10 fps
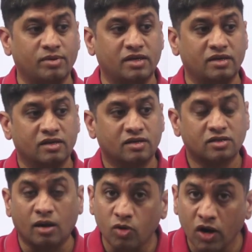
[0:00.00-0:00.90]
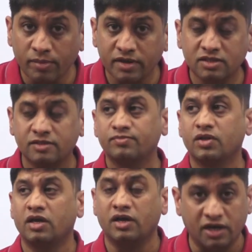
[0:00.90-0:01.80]
be thermodynamics,
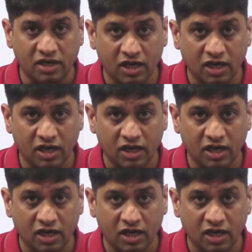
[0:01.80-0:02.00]
heat